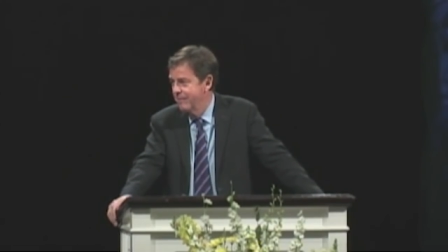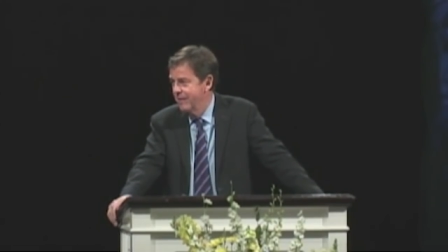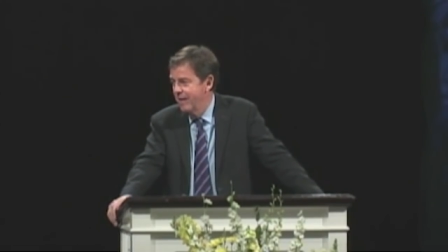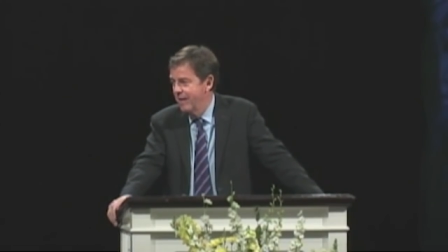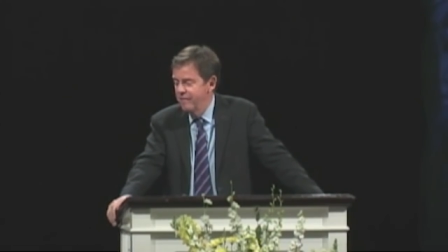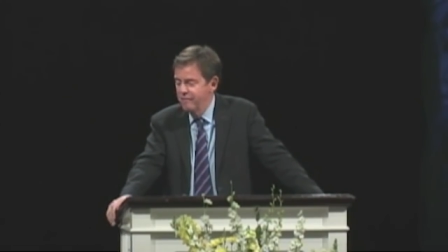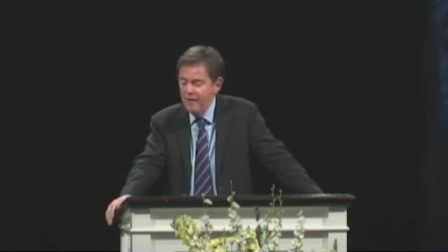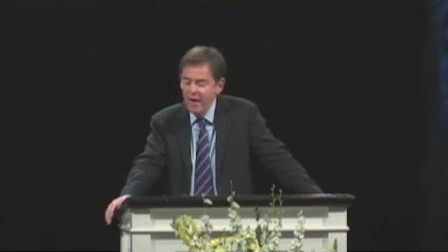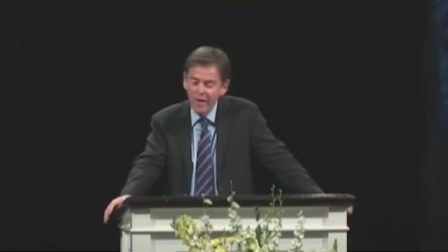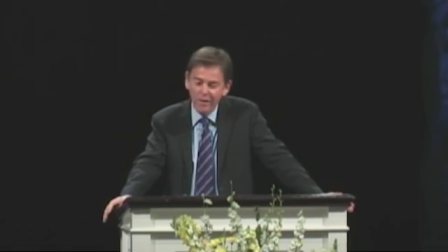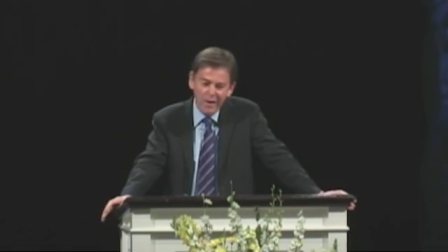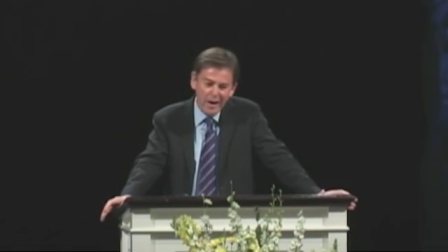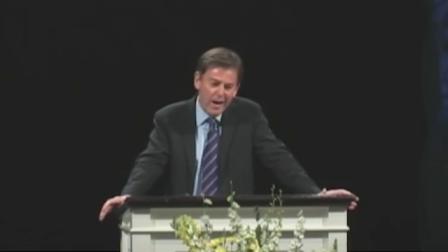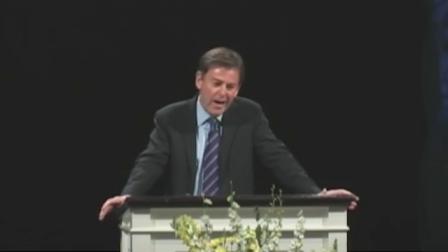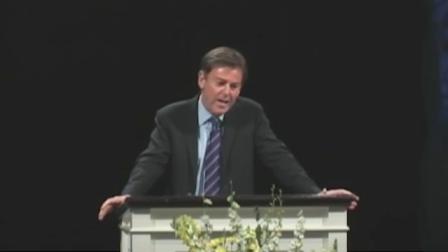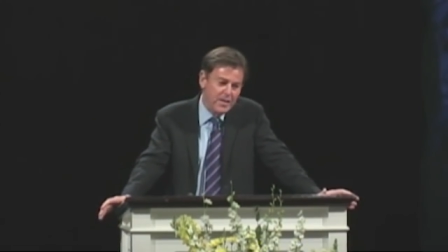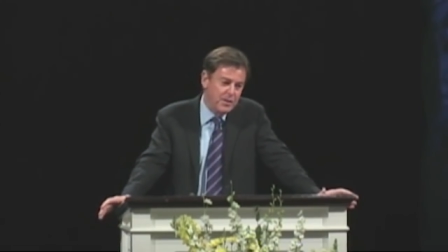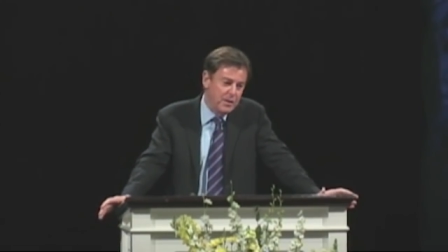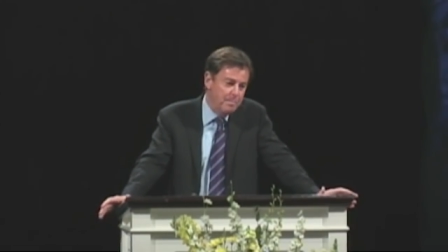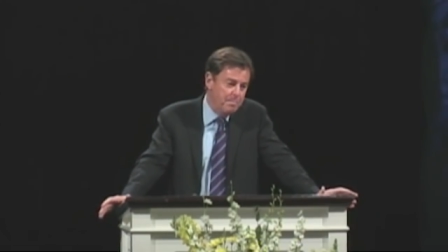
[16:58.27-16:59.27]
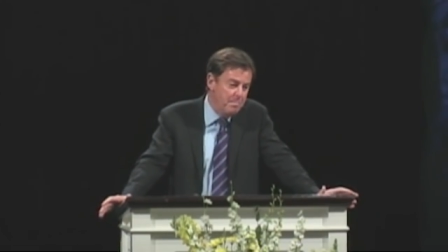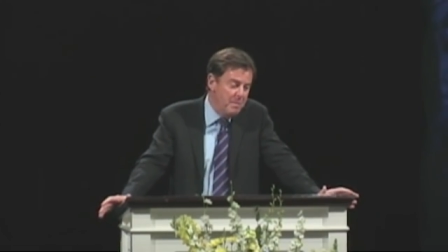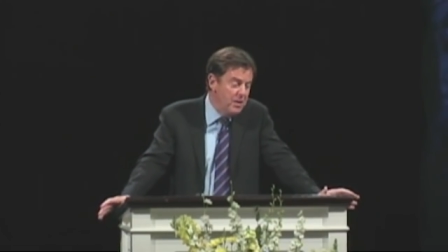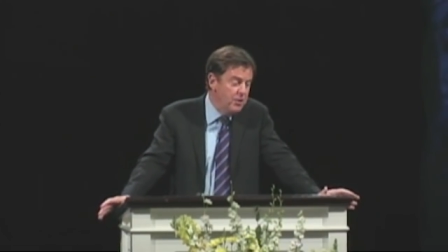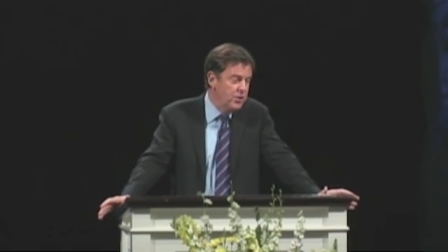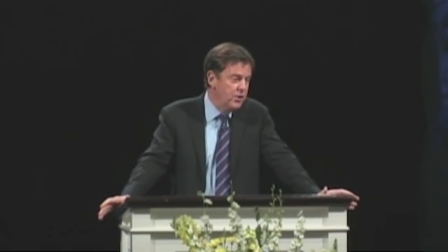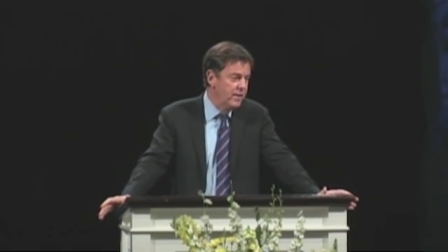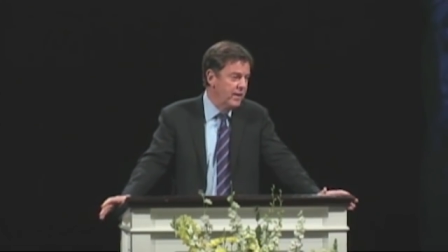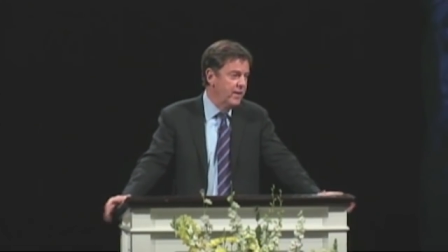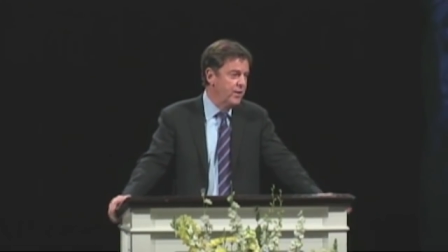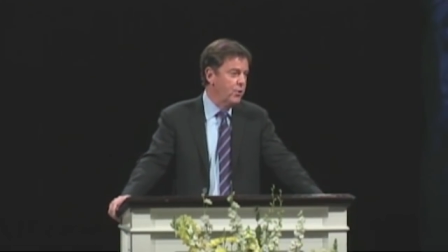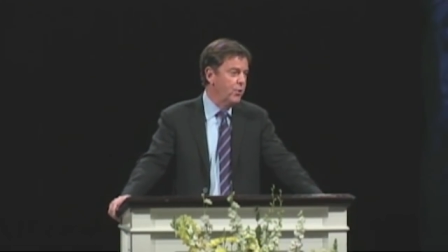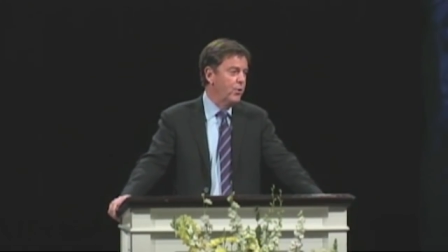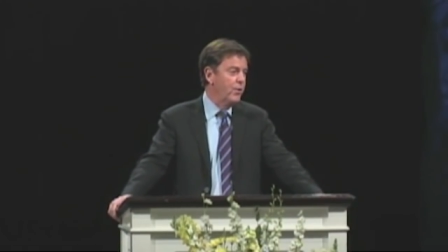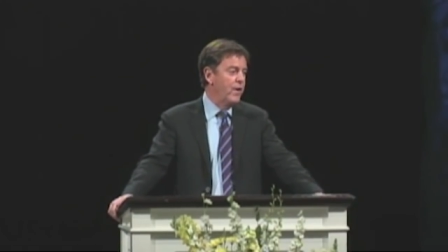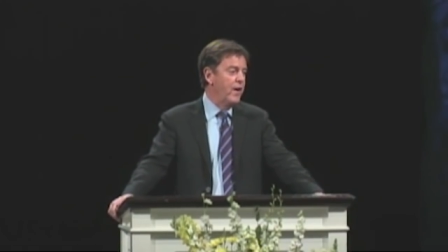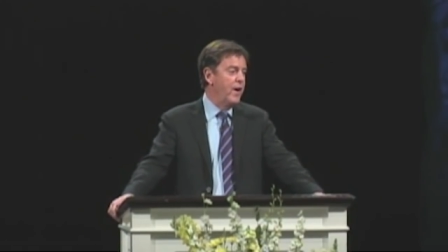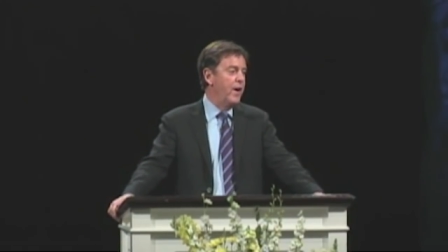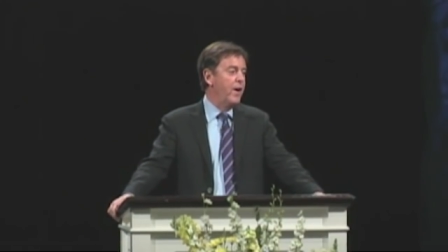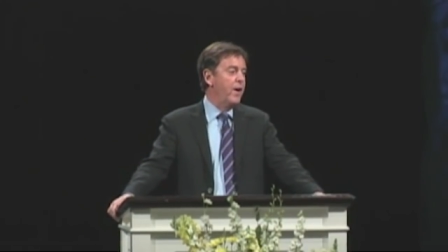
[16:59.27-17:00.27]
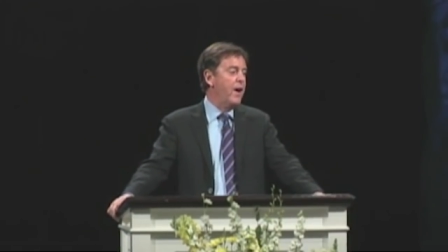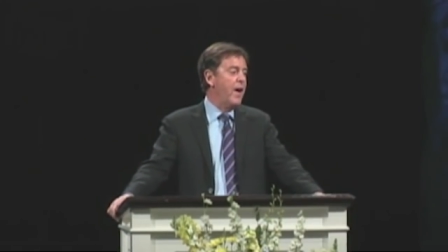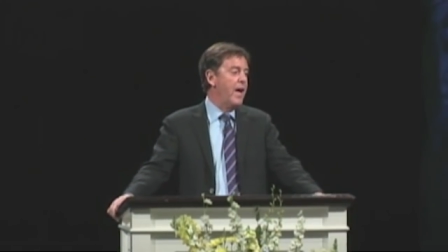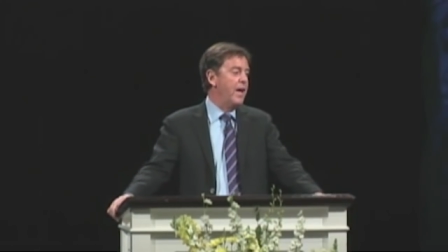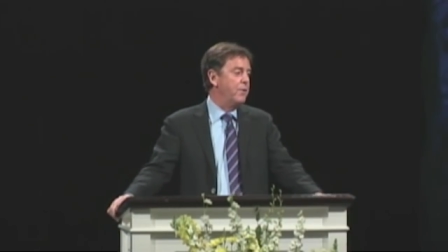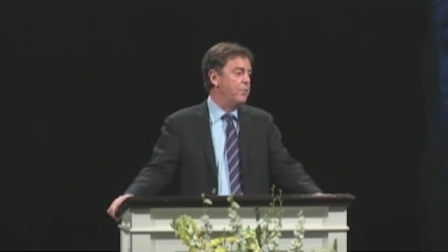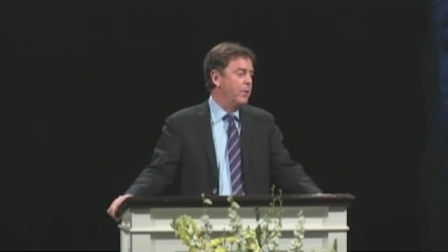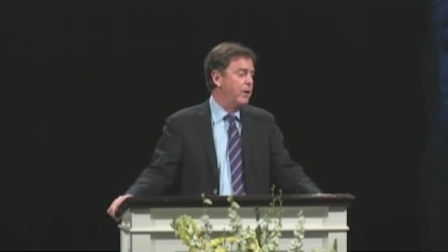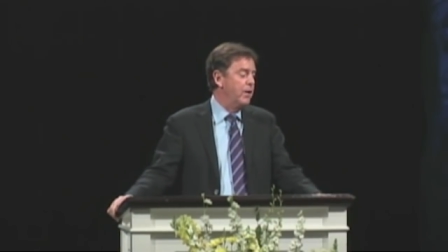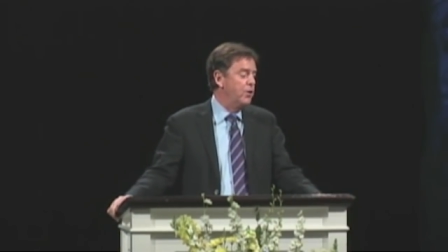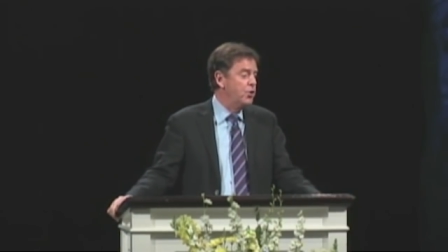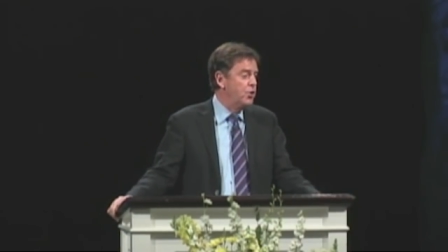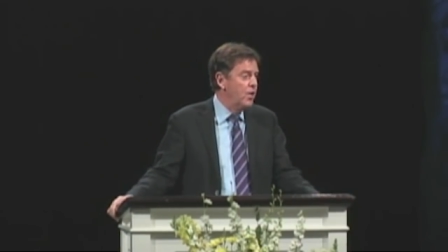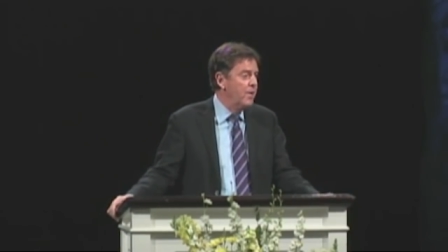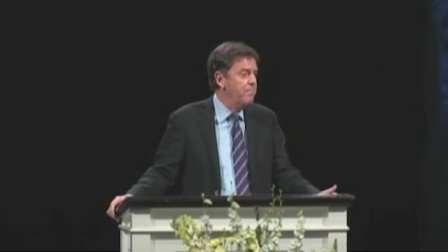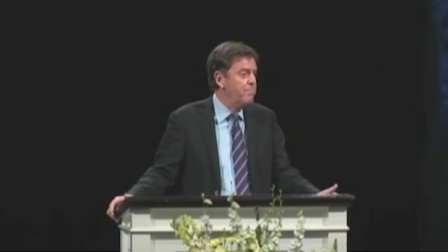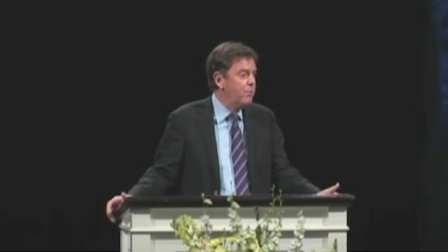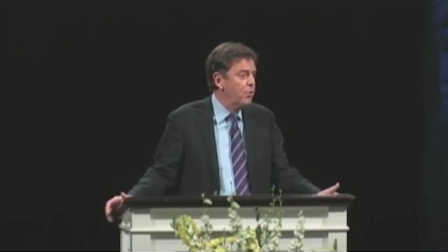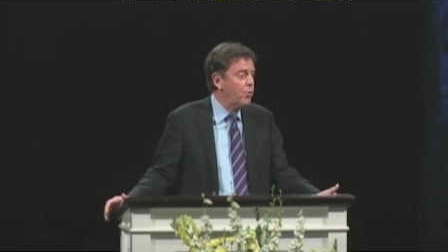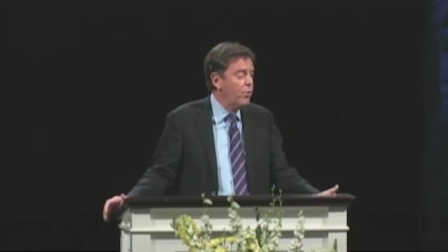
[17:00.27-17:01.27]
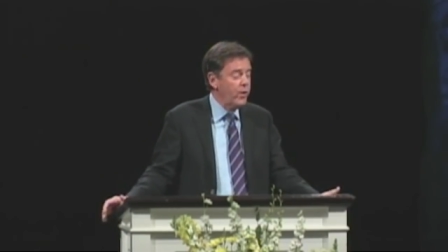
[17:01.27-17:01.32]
If our eyes immediately go there and we jump